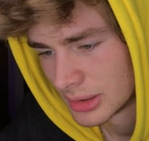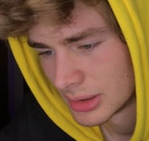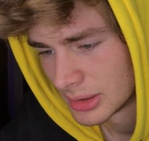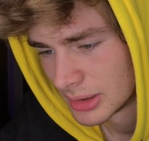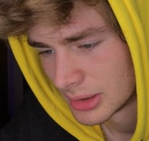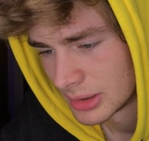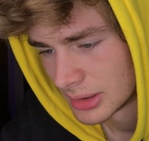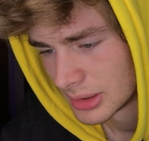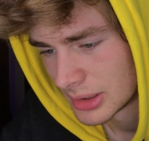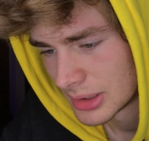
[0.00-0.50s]

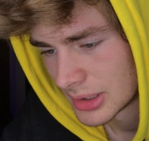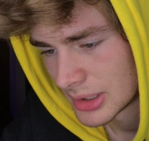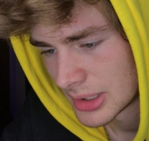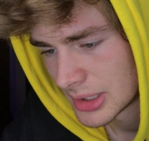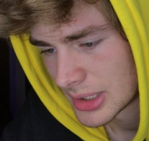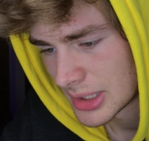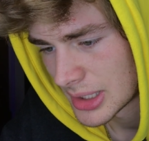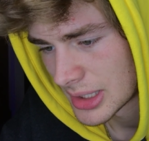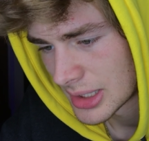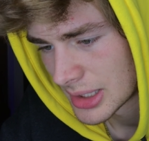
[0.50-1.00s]
Yes,
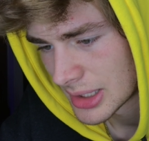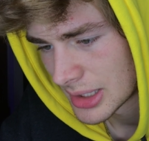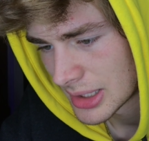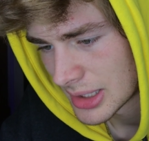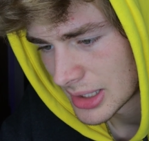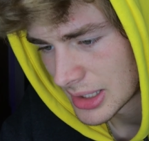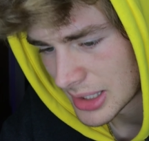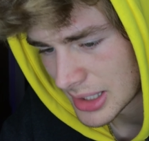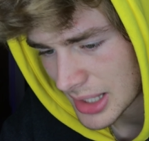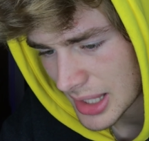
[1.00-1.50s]
correct.
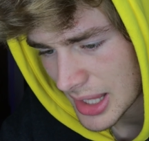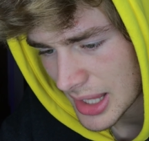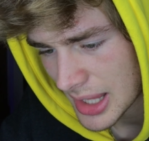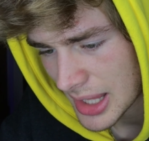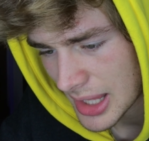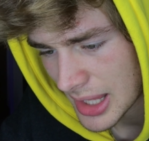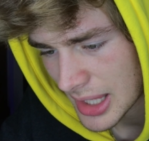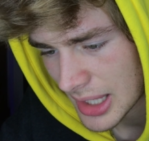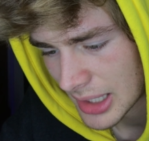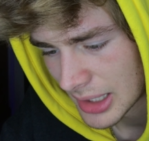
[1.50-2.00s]

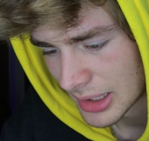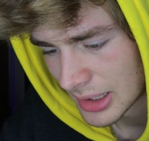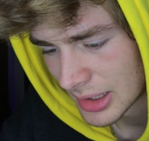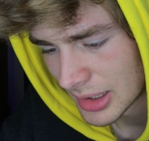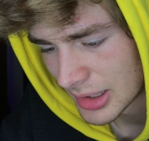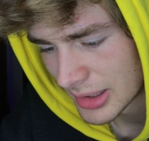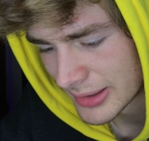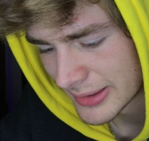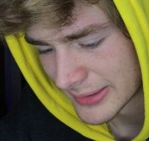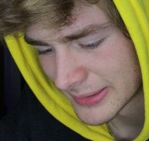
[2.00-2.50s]
Yeah,
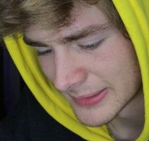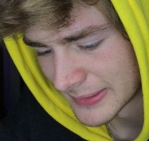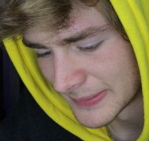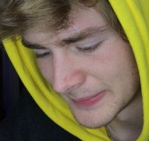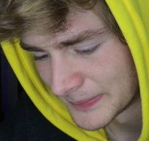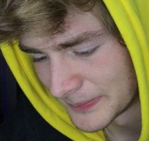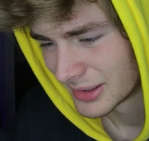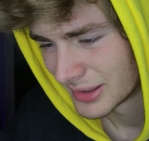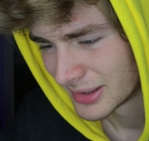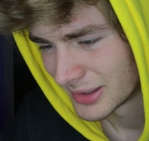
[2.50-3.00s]

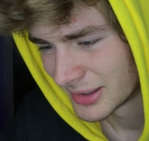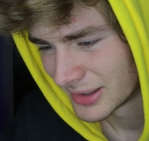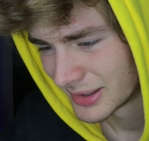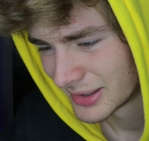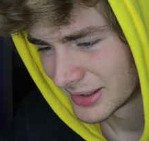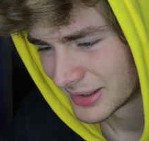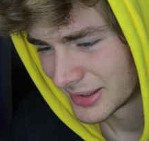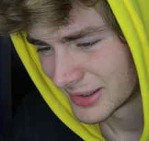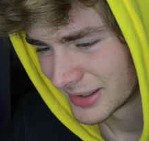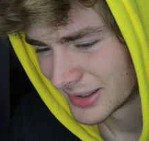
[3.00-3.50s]
awesome. Uh,
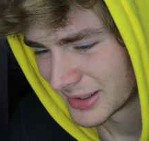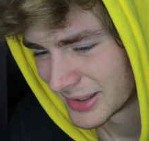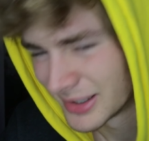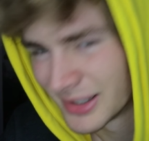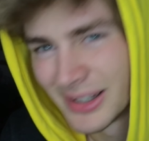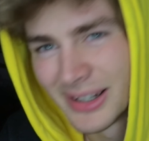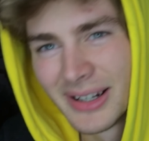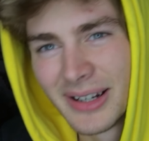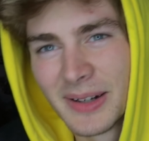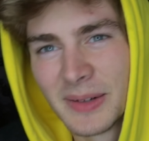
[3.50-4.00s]
they were walking
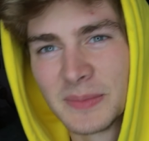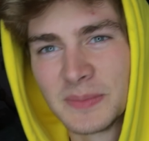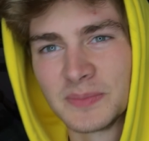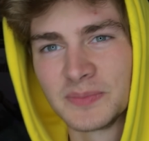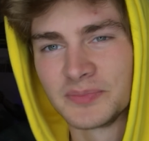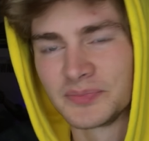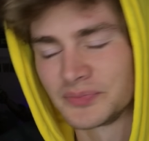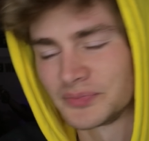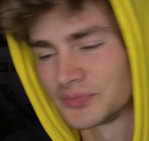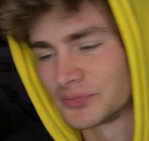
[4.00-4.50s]
on the floor
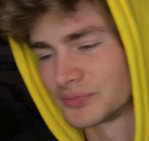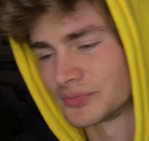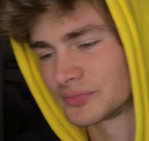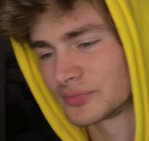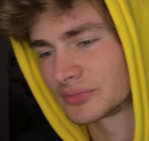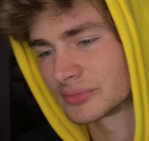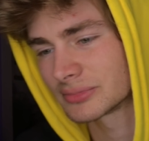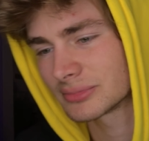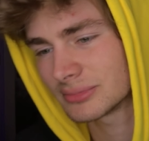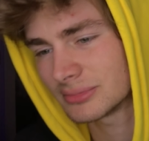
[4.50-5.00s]
that I was on,
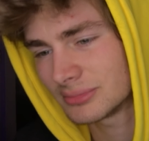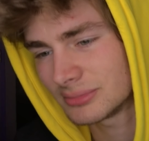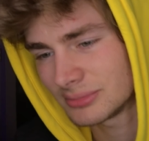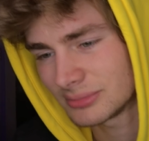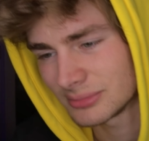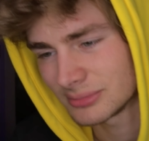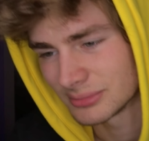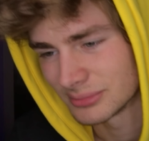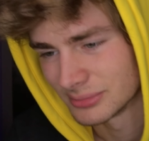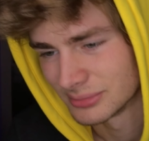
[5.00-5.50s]
and I
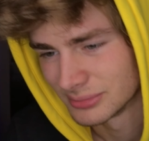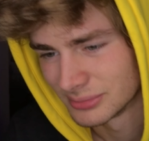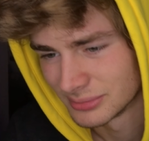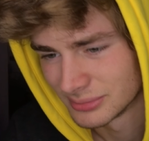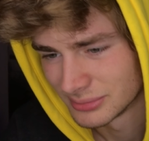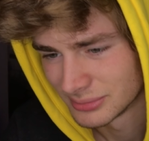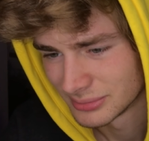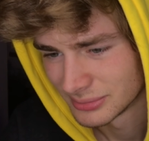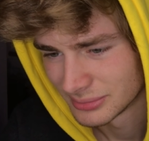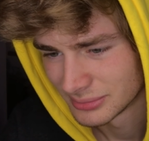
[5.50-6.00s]
heard Zach
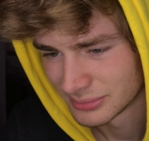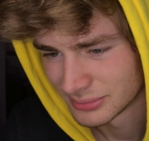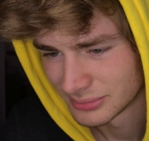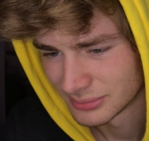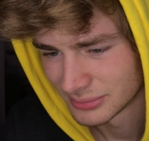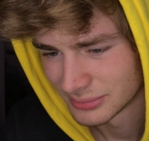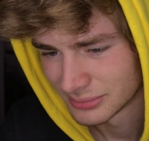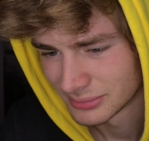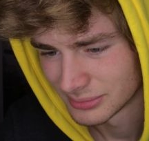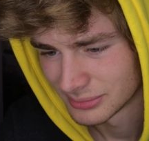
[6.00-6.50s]
singing in the
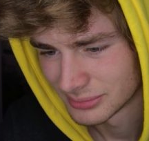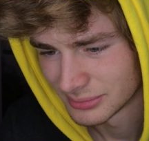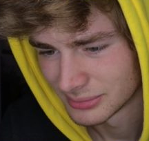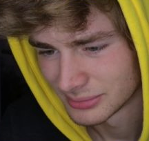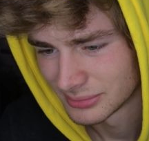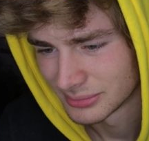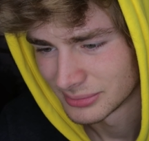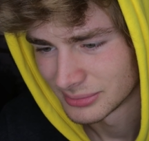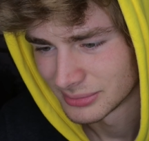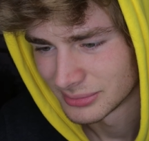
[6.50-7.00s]
hallway. So.
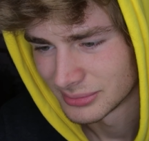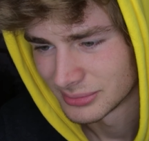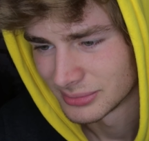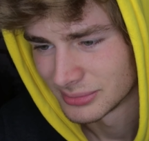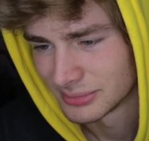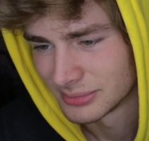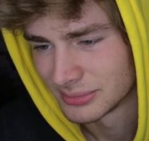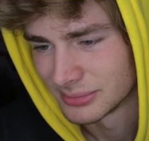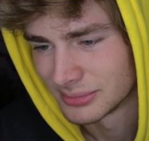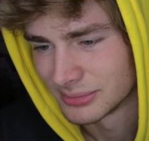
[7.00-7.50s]

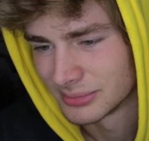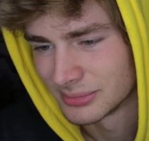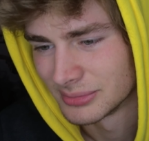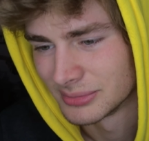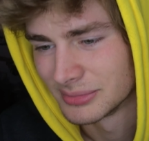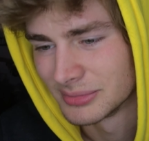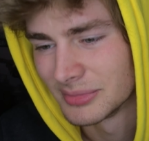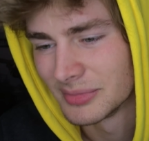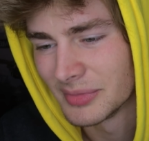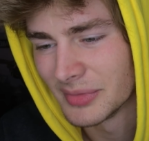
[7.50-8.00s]

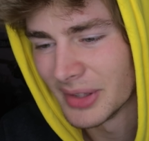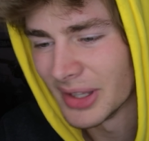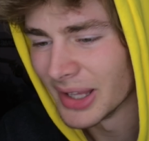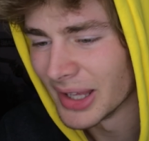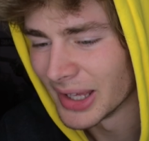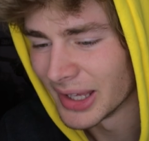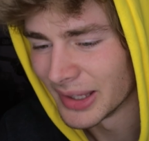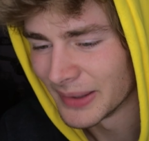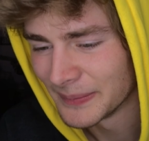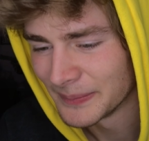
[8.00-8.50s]

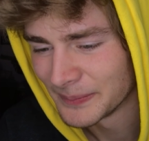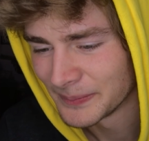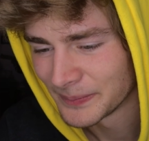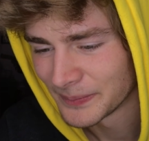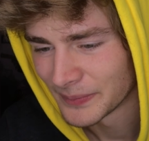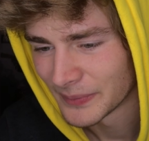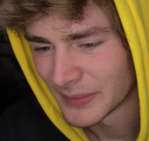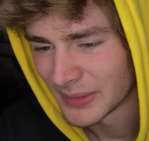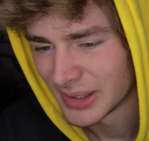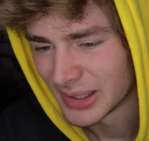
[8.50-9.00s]
Yeah,
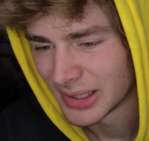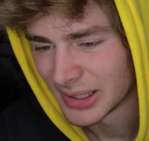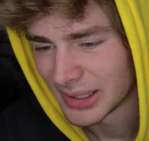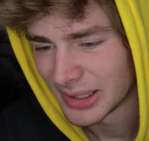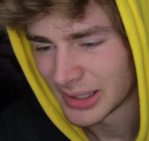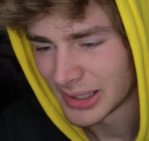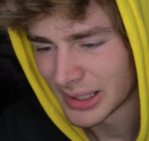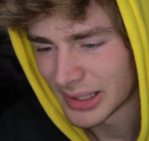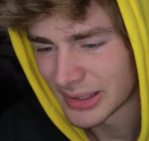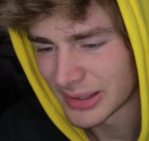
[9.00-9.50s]

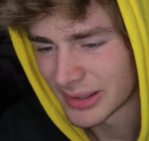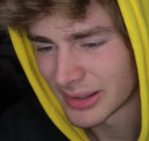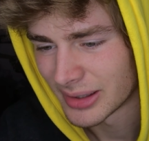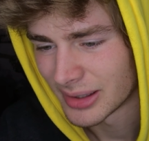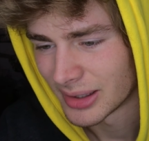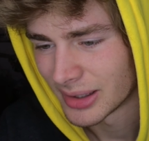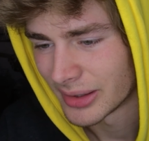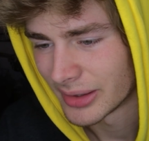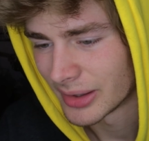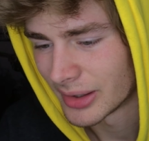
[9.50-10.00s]
that's
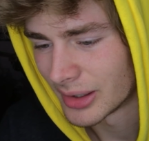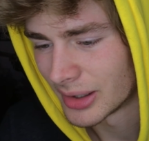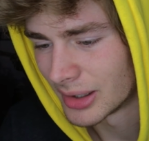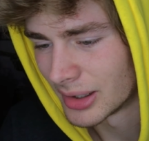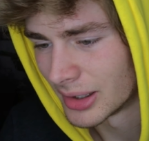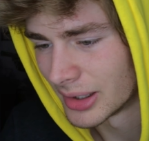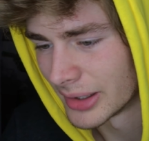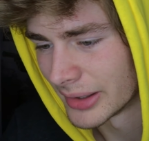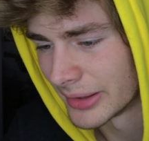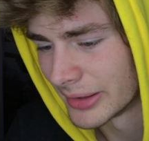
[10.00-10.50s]

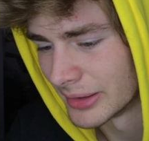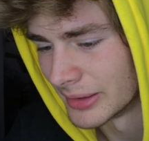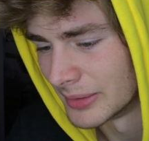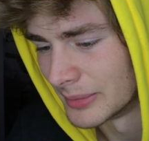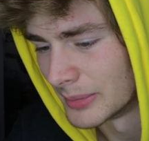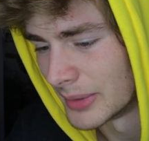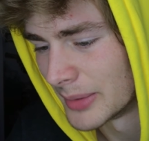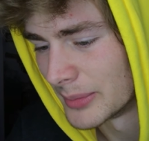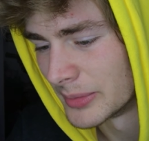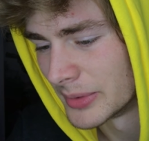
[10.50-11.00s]

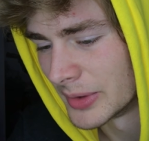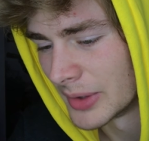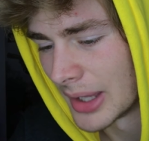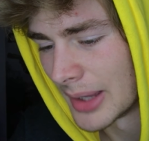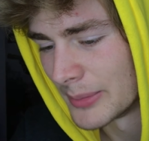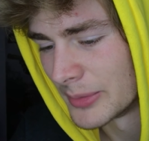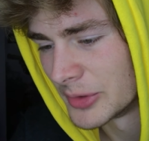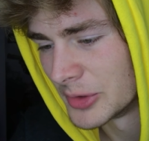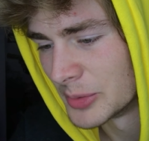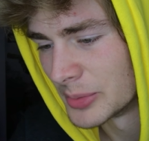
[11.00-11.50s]
awesome. I'm just
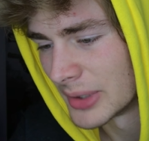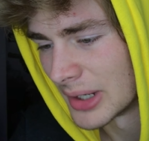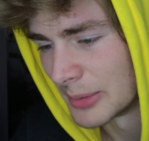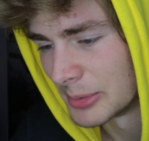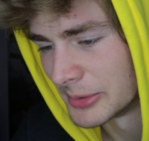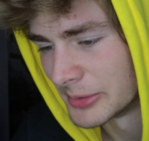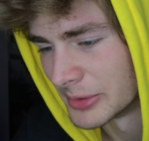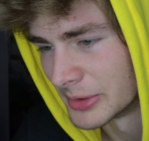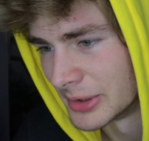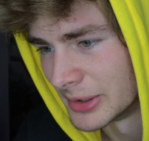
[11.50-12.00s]
I'm super
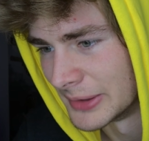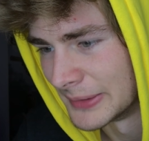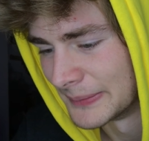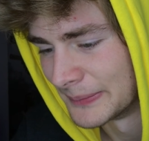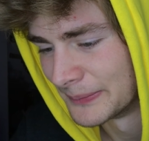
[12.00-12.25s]
happy for you.